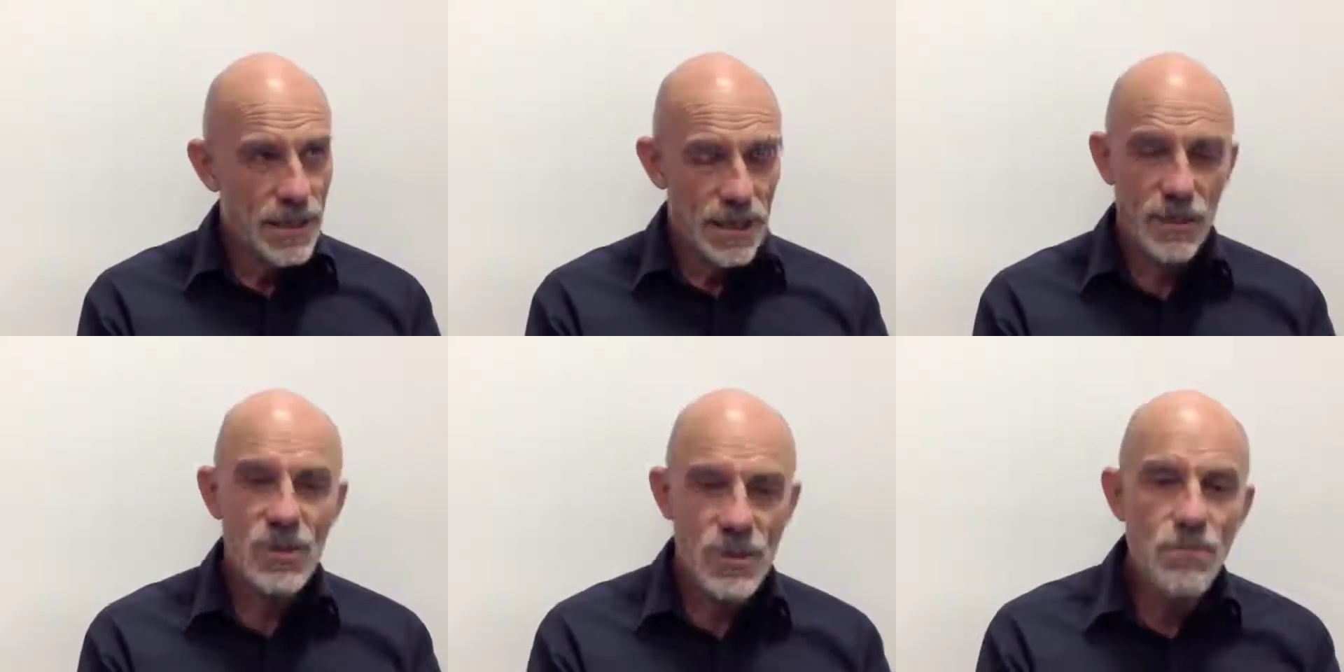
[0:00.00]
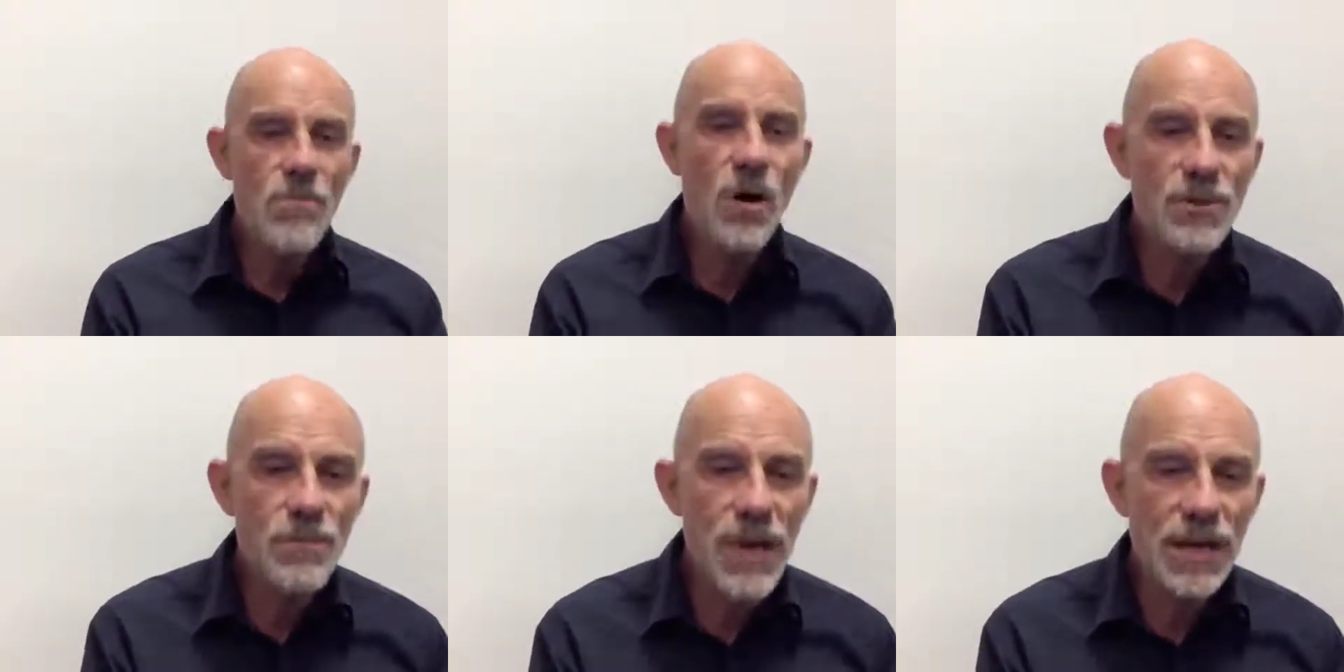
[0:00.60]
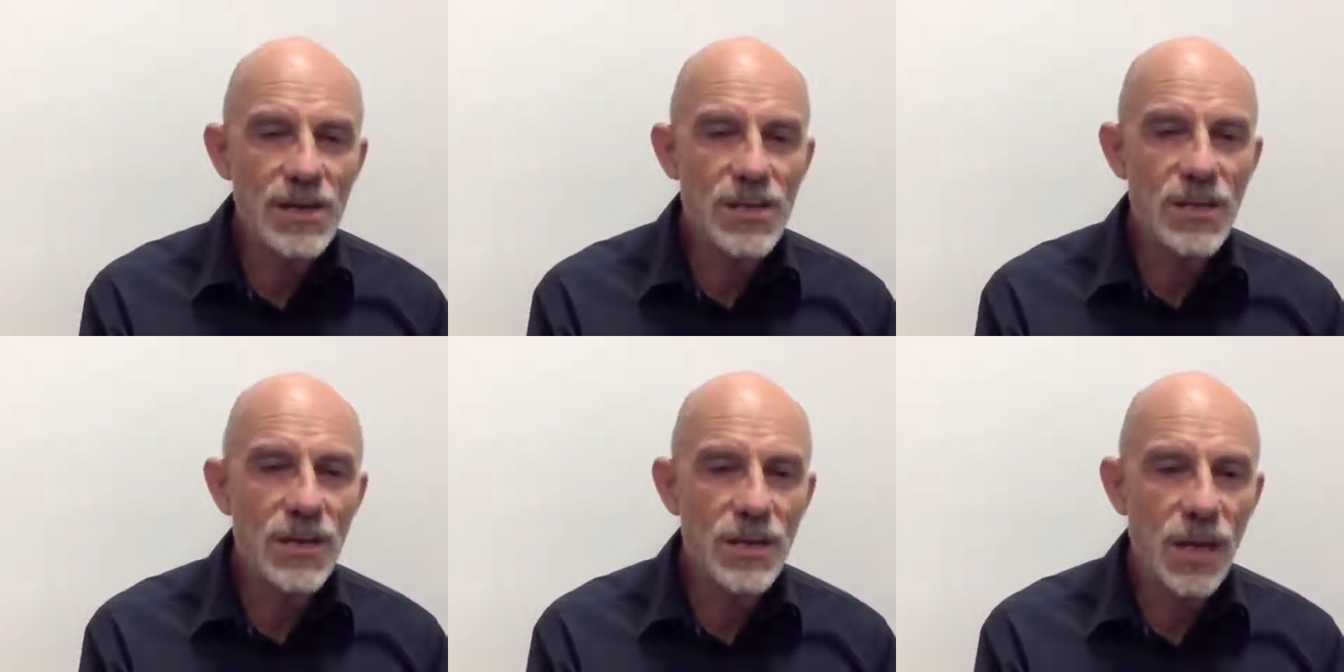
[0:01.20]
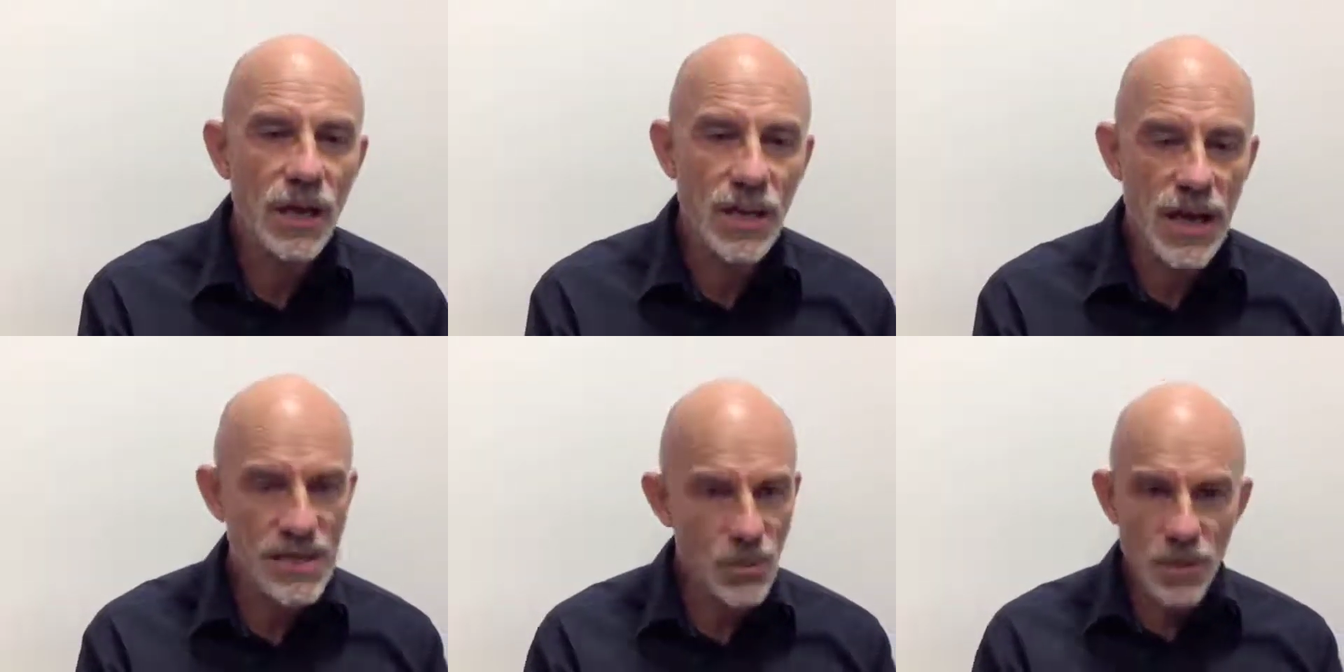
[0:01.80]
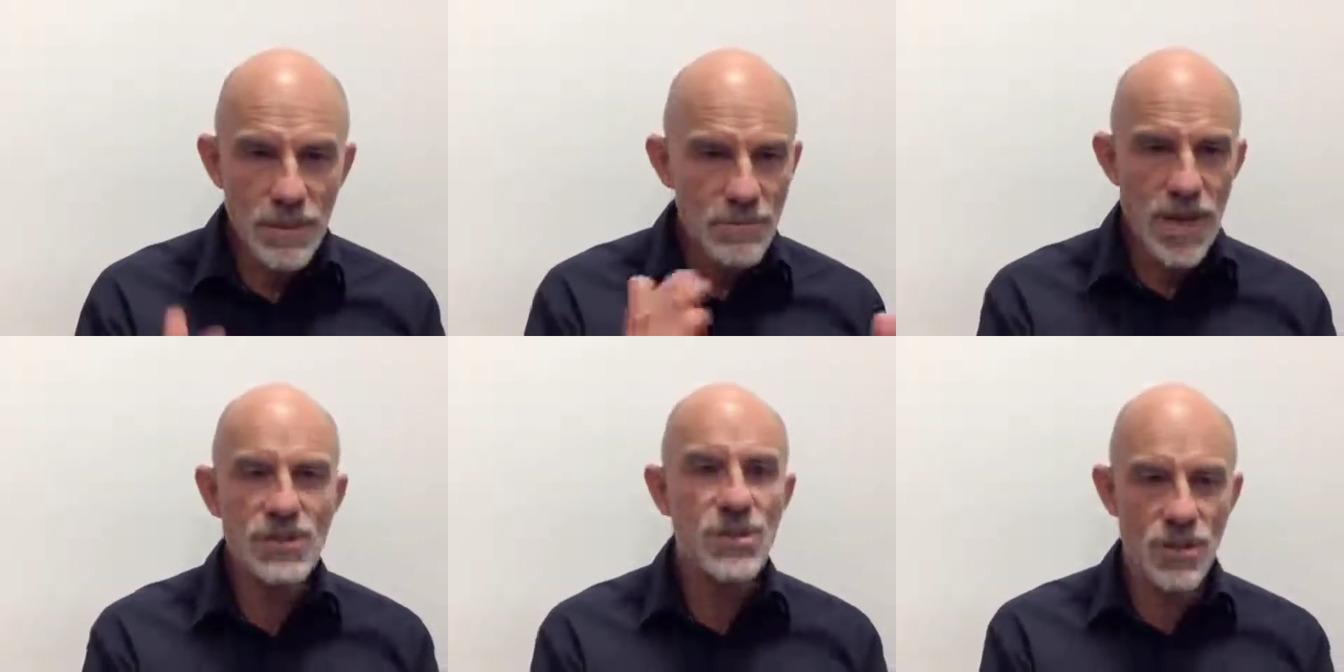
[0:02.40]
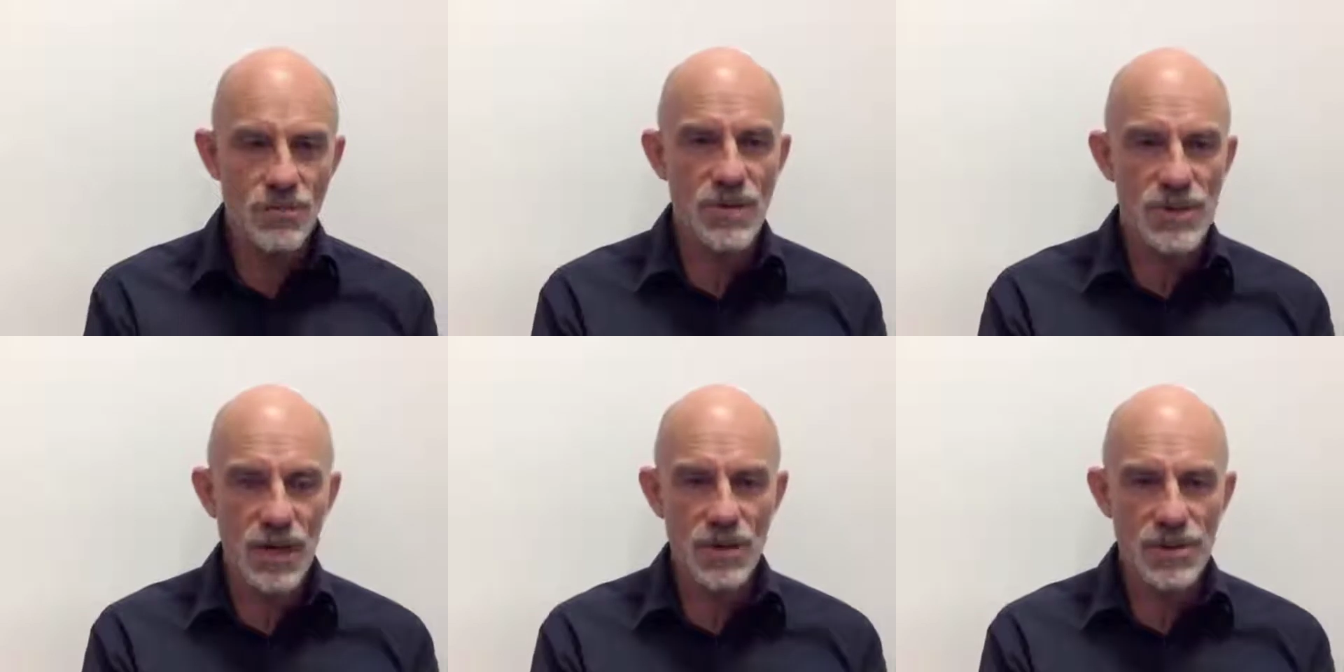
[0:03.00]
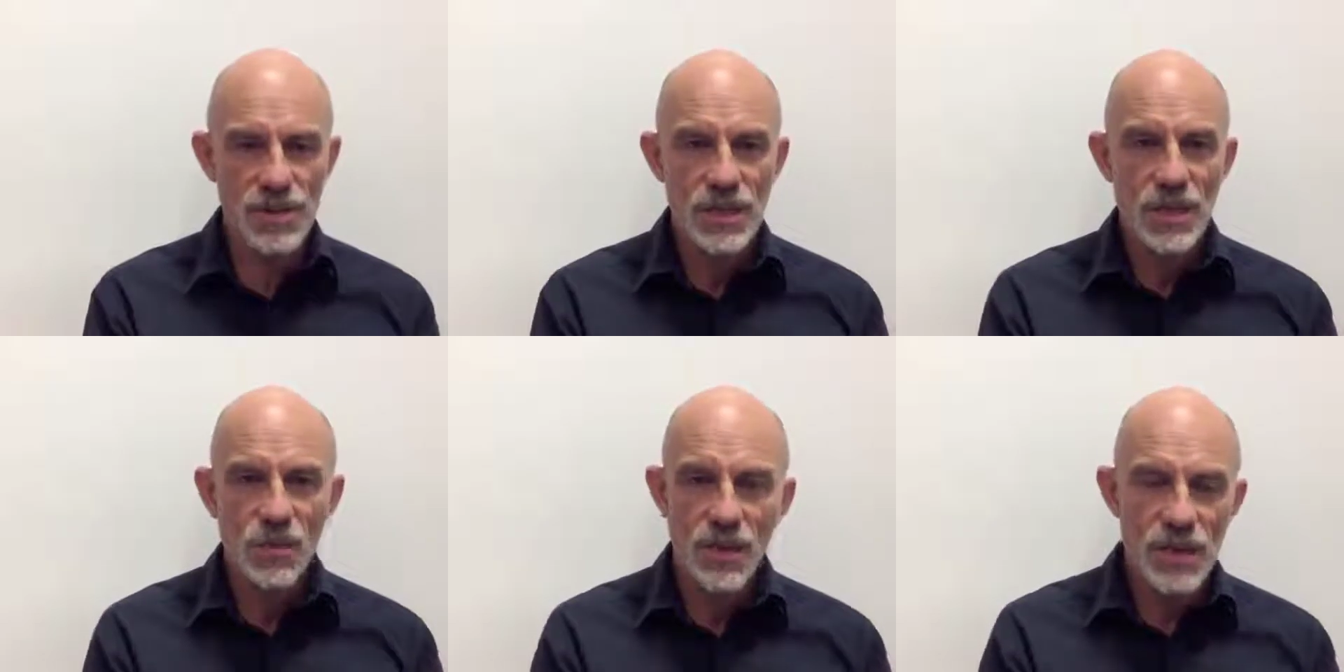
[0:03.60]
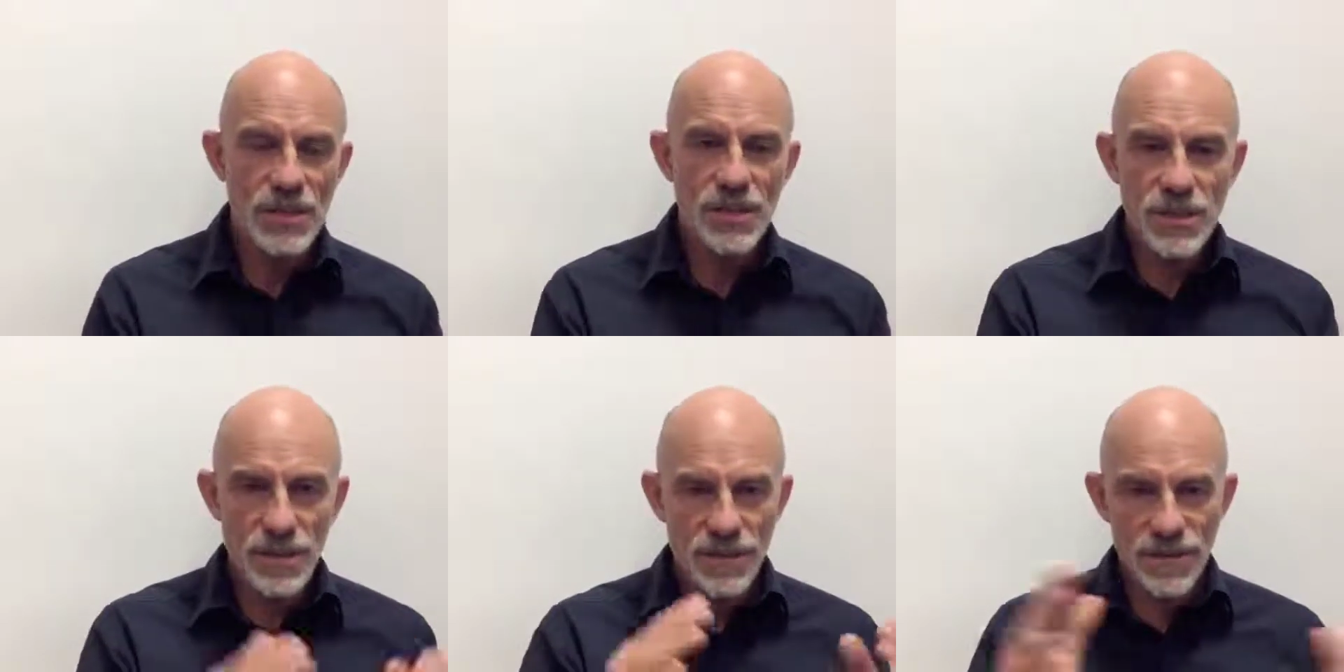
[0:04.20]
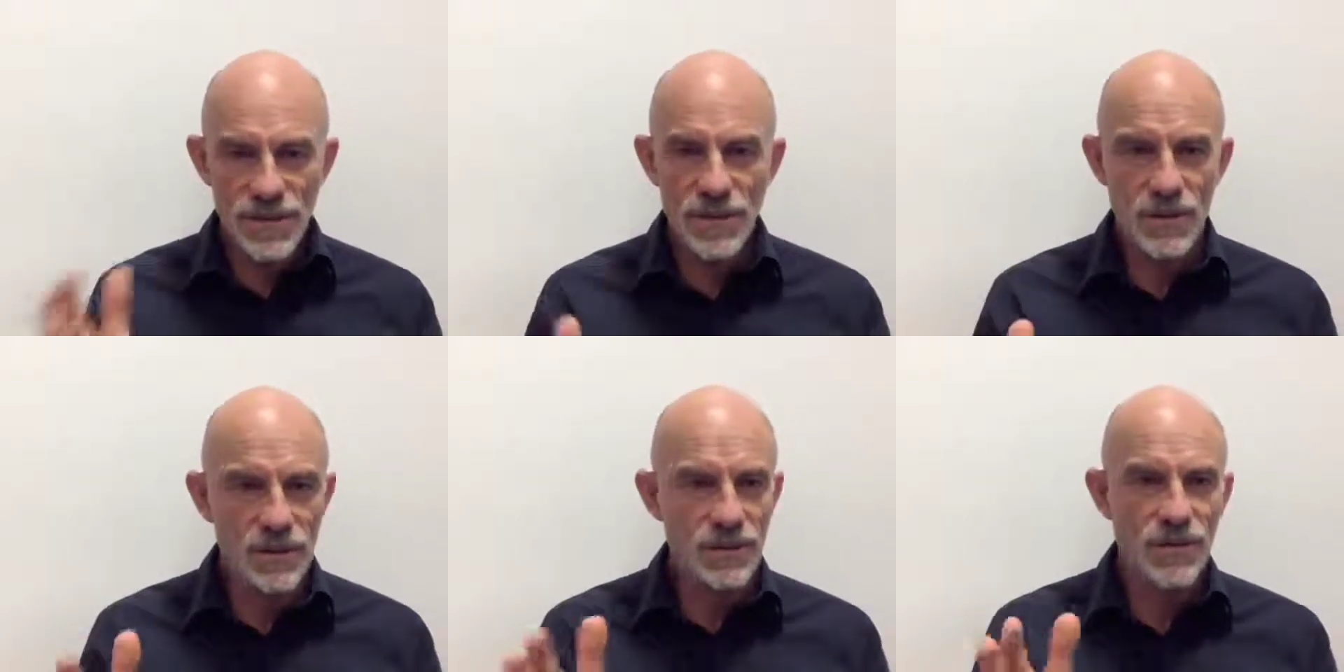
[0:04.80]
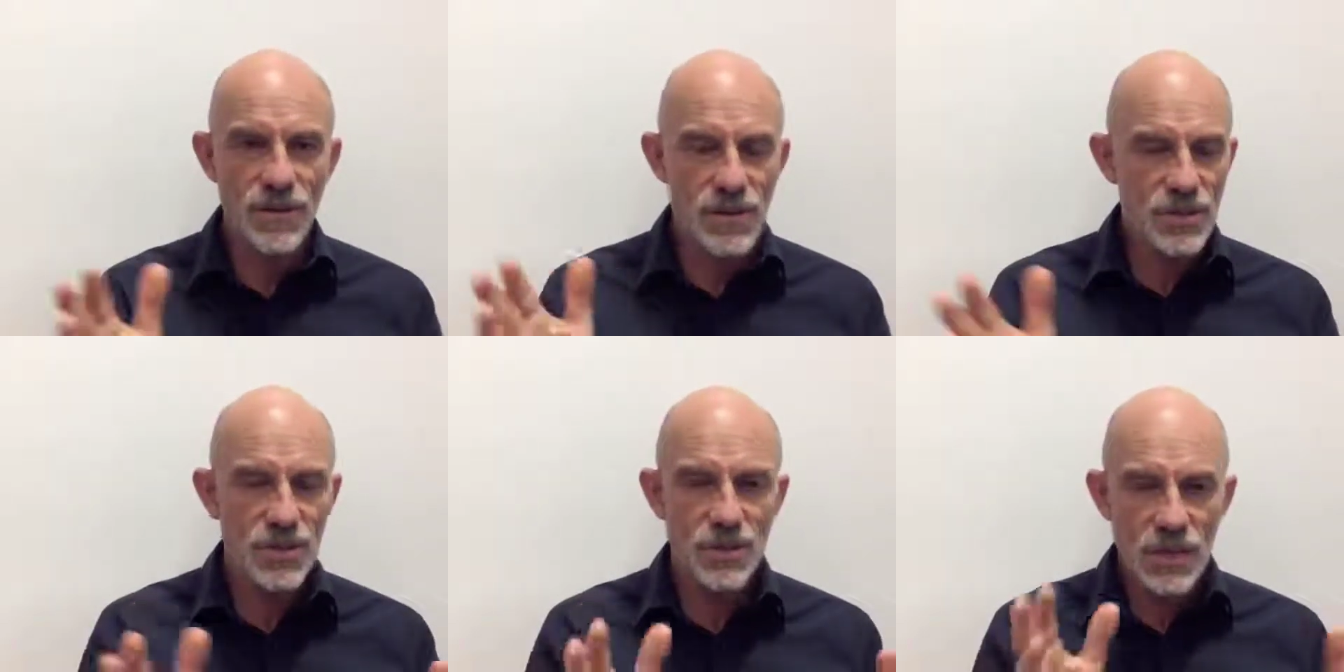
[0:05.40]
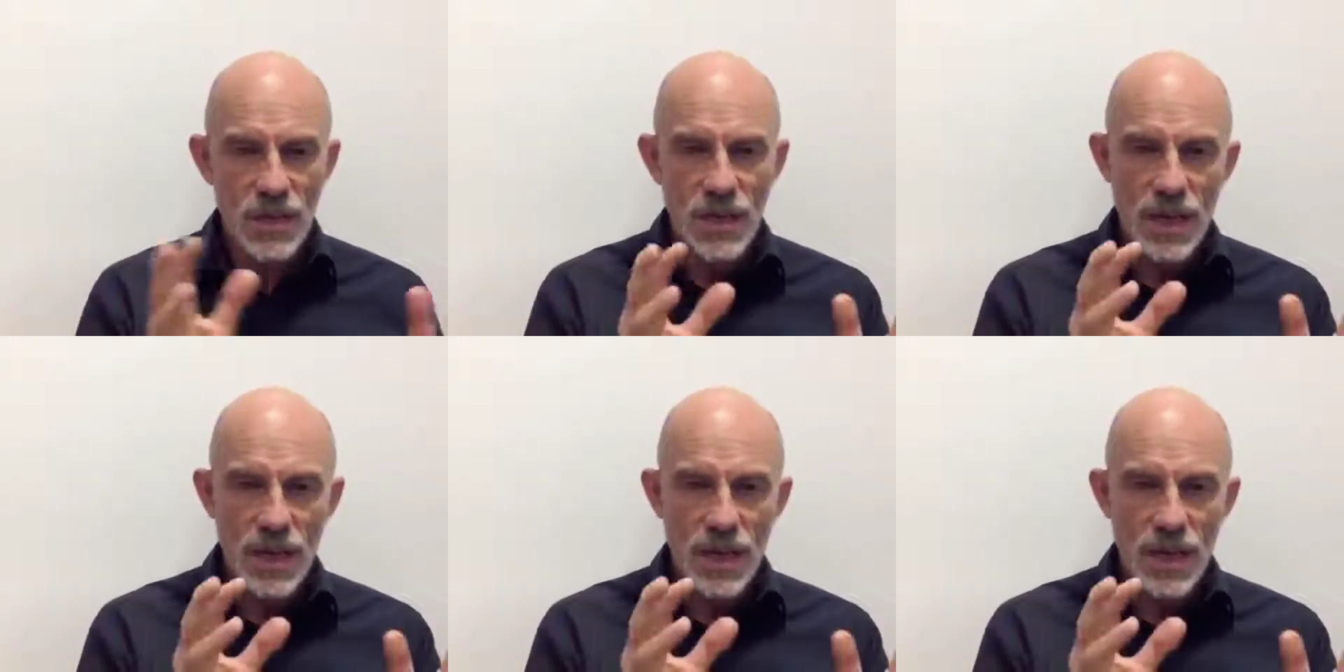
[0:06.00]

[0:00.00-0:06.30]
it was a monumentous occasion. We measured the results. We measure the field of vision.